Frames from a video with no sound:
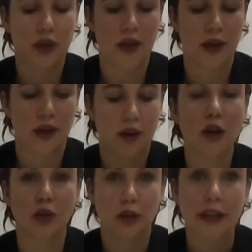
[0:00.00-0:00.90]

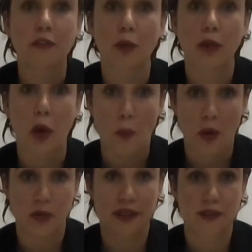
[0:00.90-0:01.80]
autoclavable
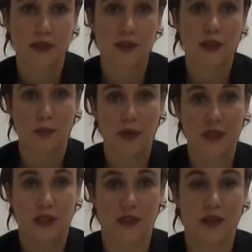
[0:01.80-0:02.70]
components in
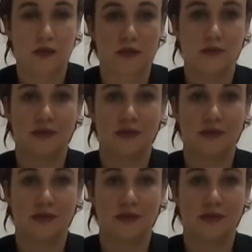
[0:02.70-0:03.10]
particular.